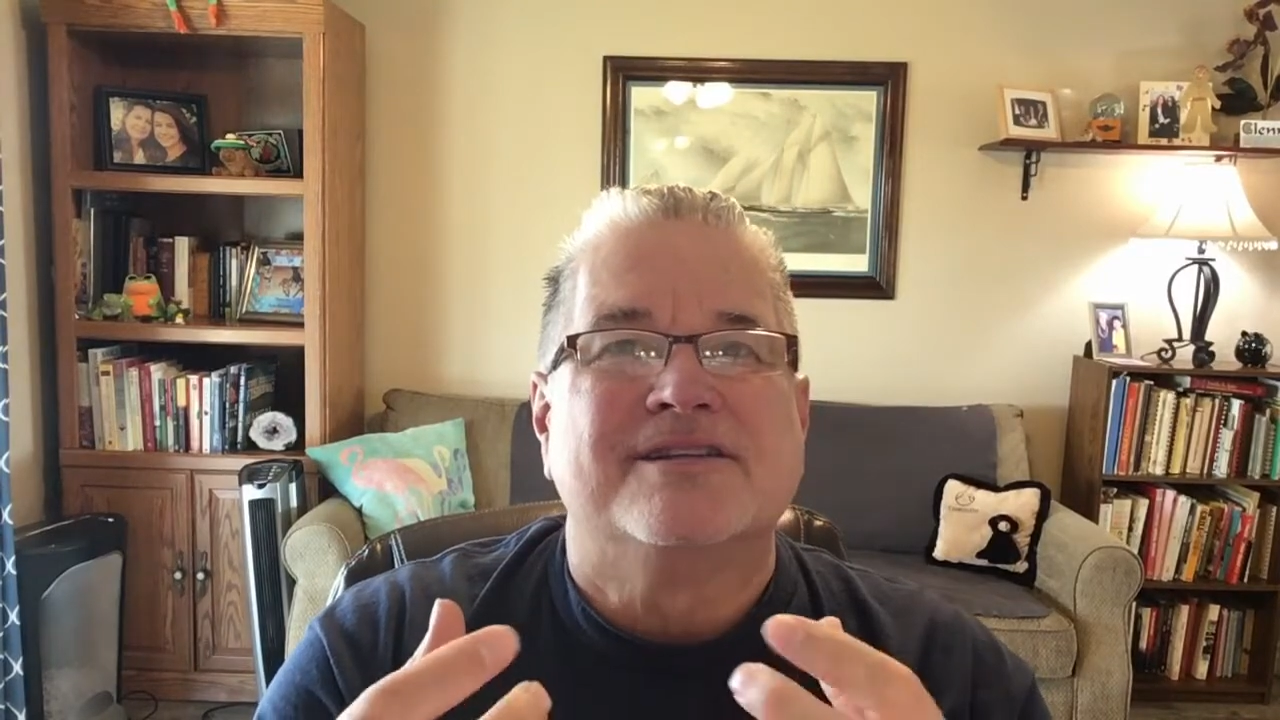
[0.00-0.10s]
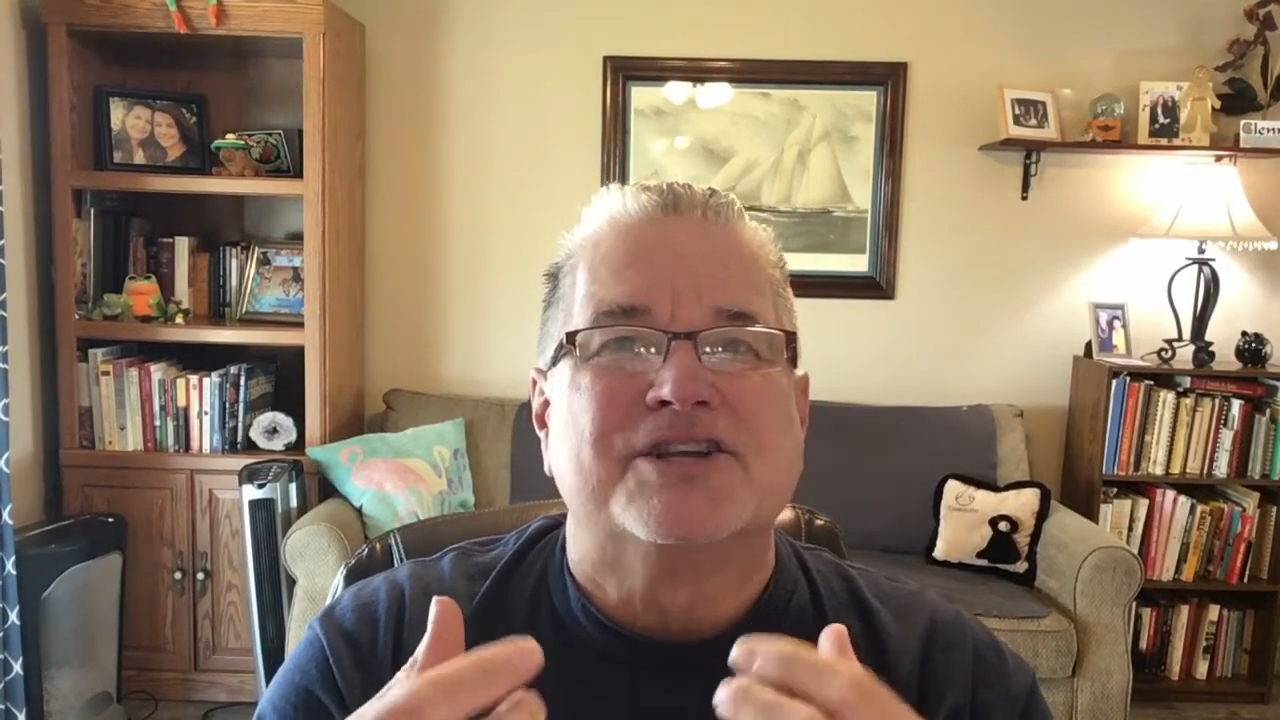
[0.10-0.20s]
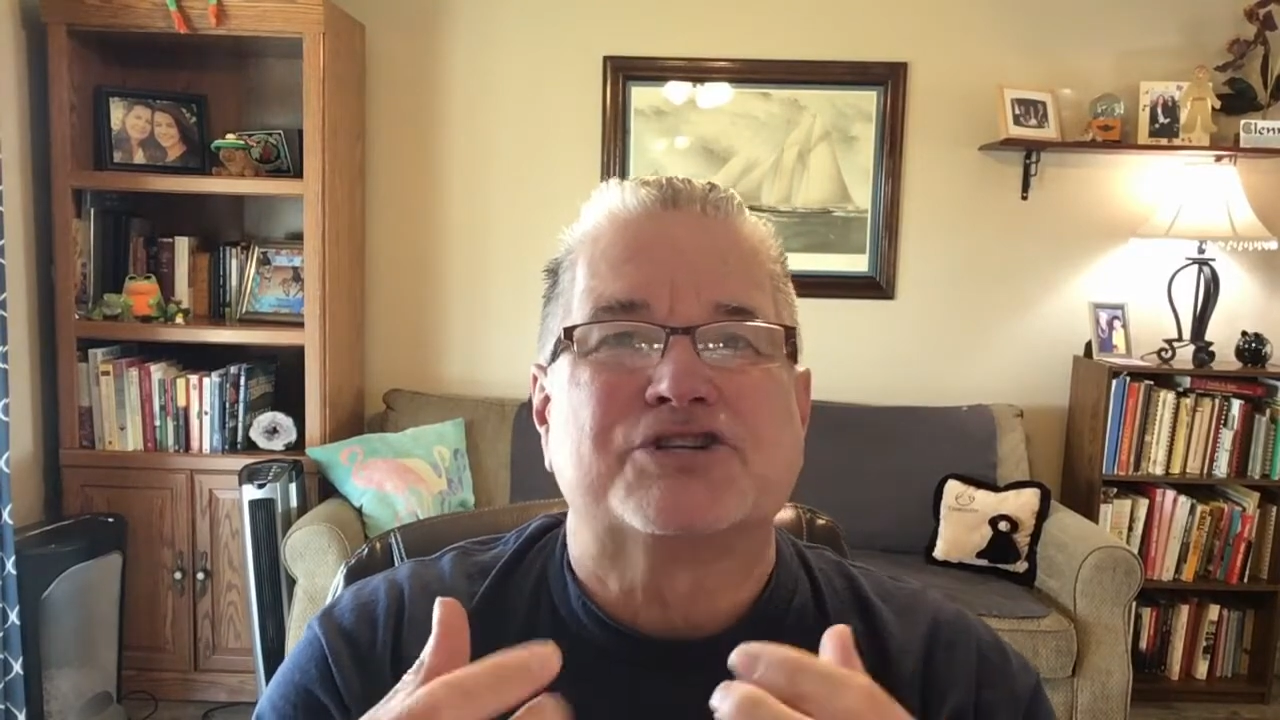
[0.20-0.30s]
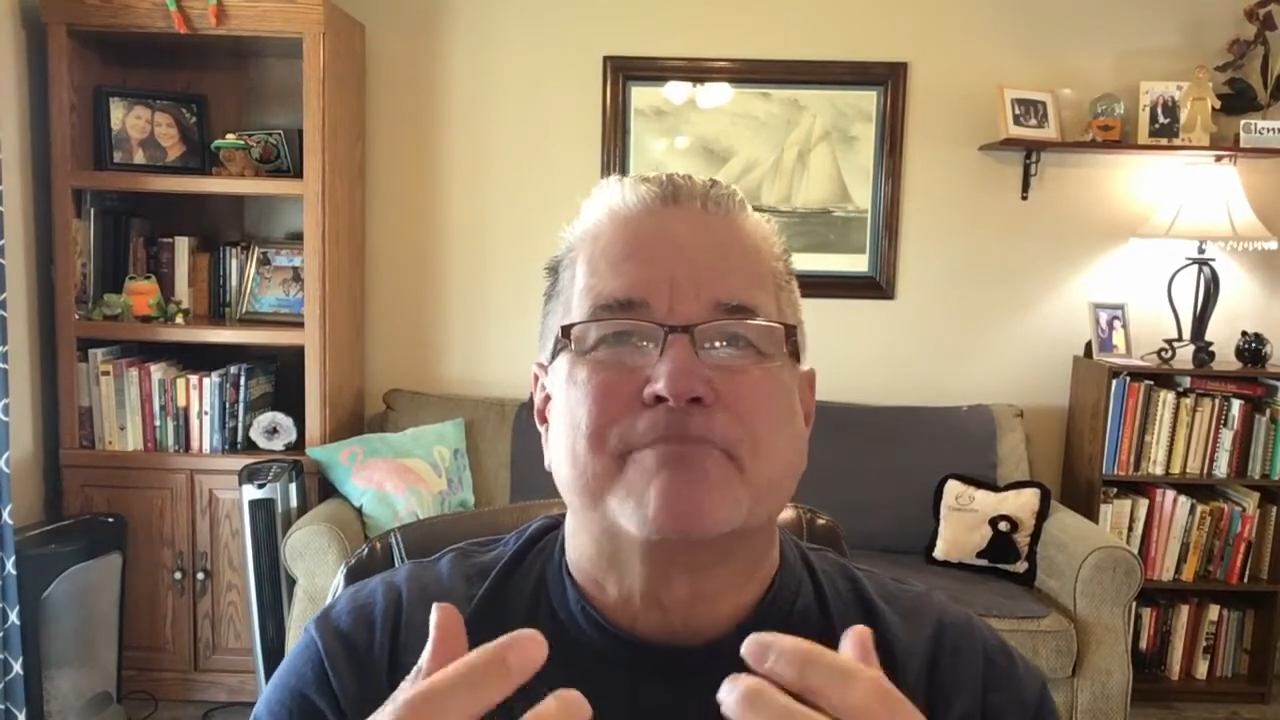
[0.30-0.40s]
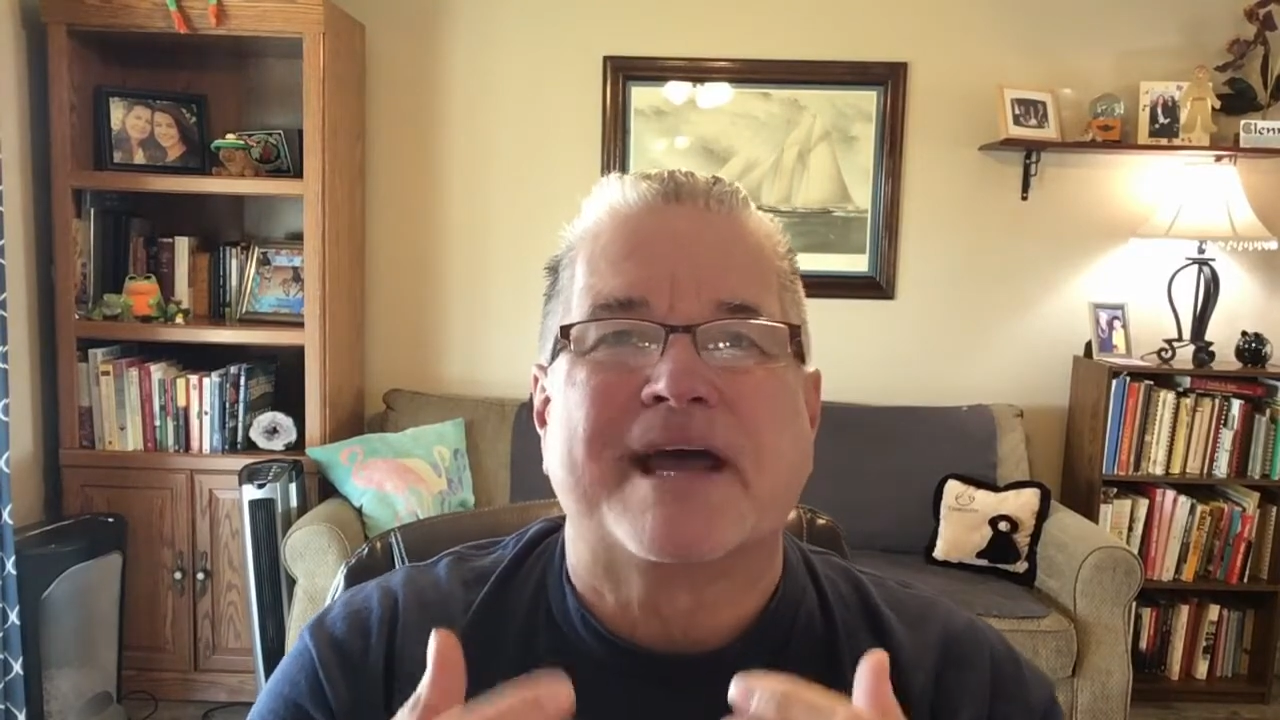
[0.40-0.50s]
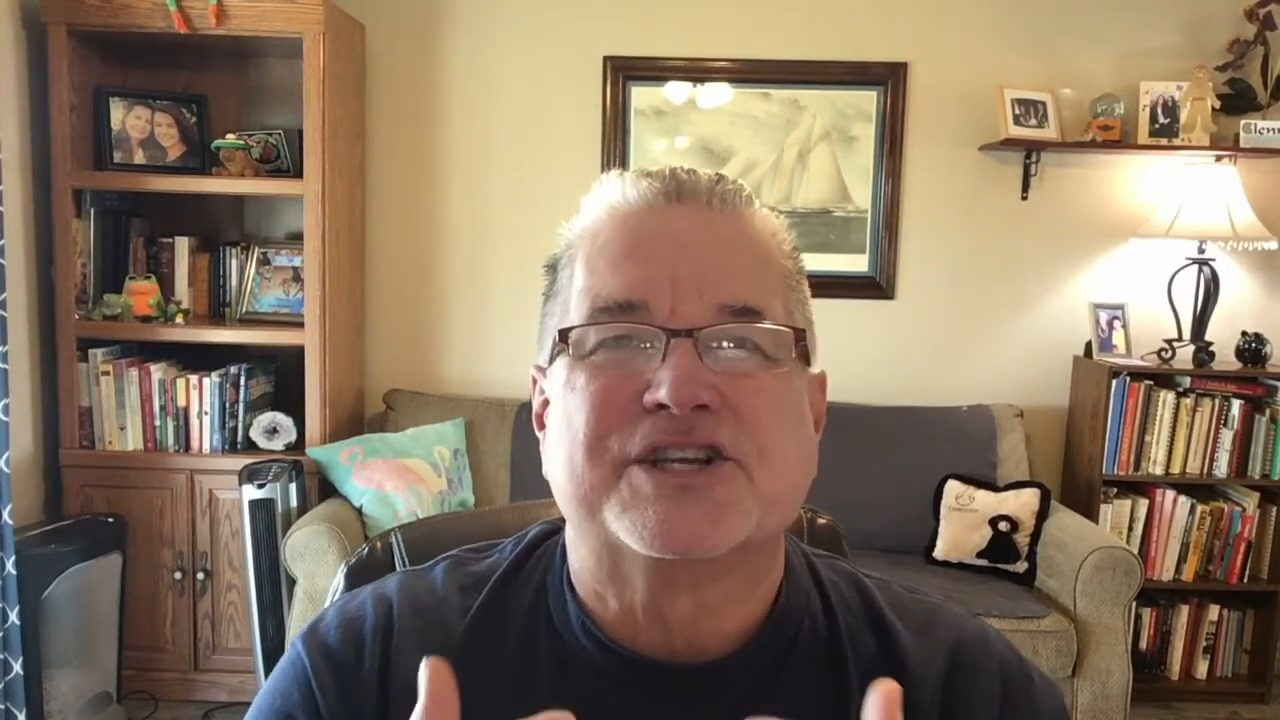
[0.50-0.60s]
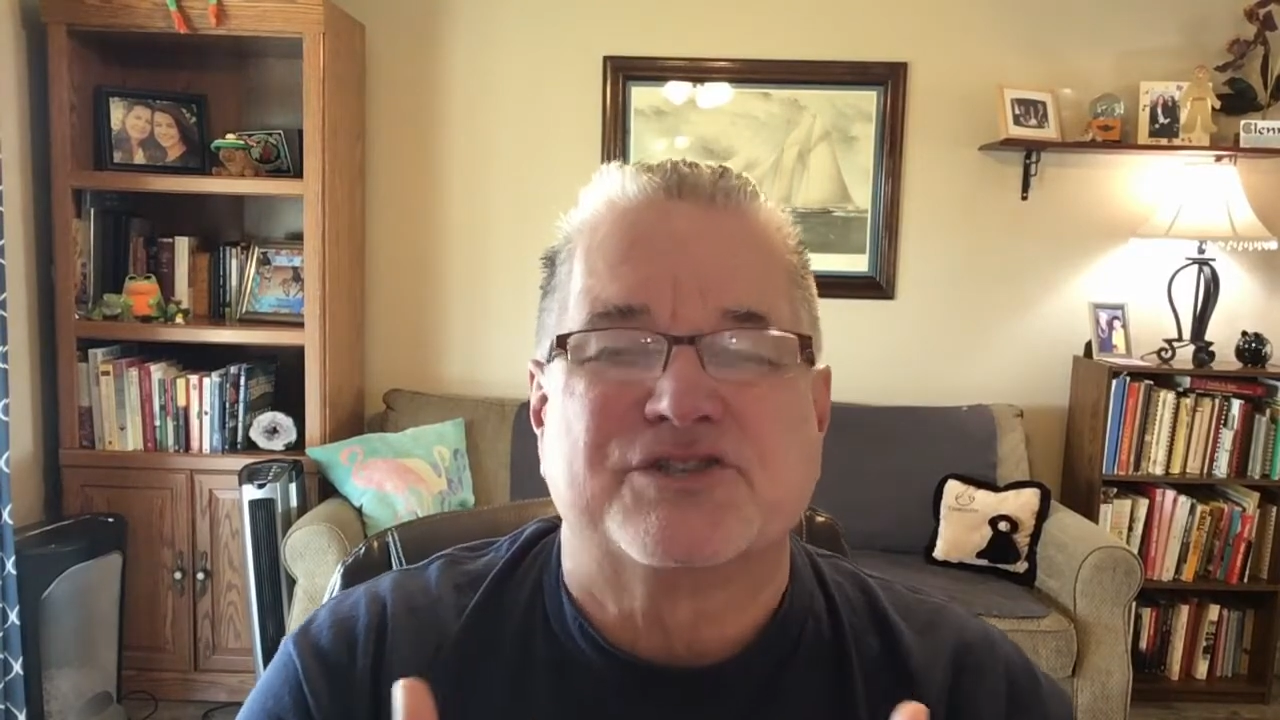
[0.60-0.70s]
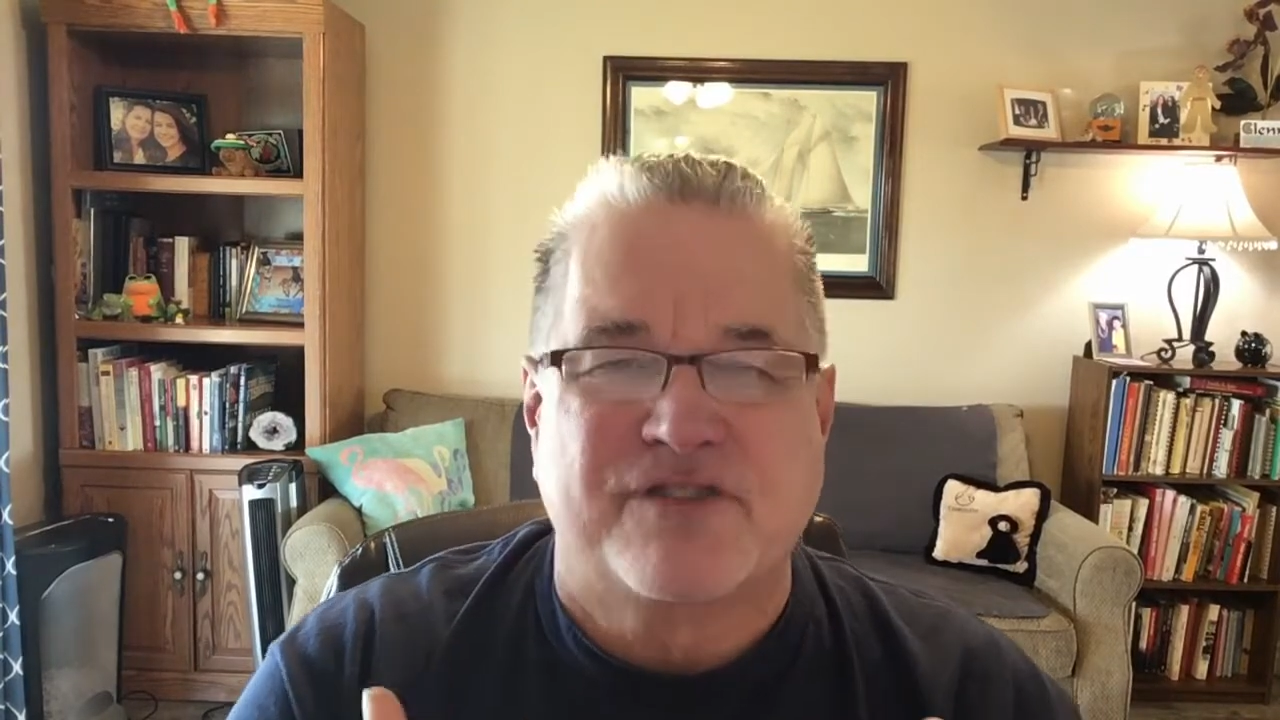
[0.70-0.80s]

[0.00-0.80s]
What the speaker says: this man's